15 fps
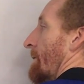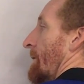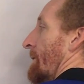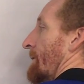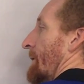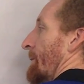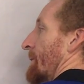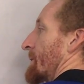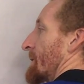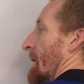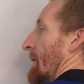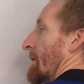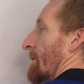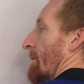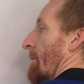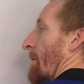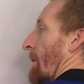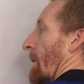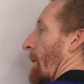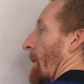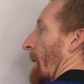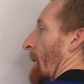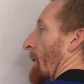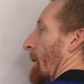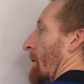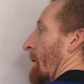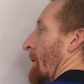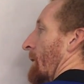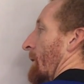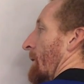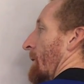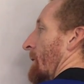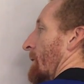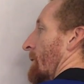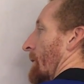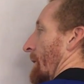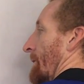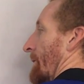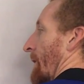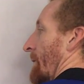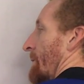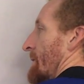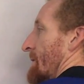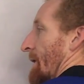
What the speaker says: 50%, 25%.